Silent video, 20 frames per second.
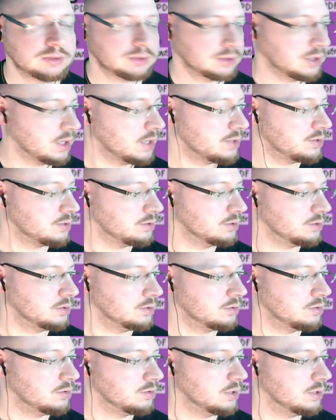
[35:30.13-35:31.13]
I don't
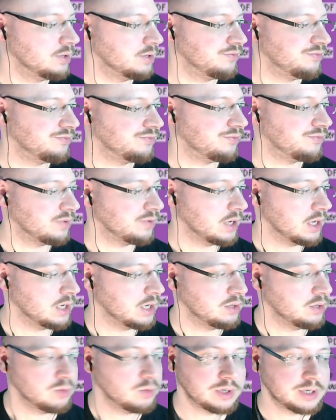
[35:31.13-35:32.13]
know if
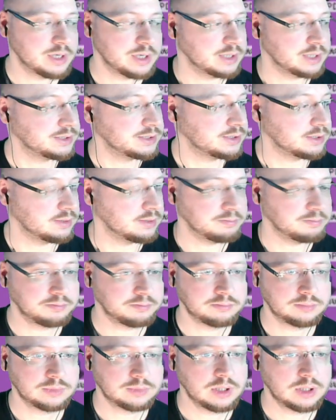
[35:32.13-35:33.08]
anyone has some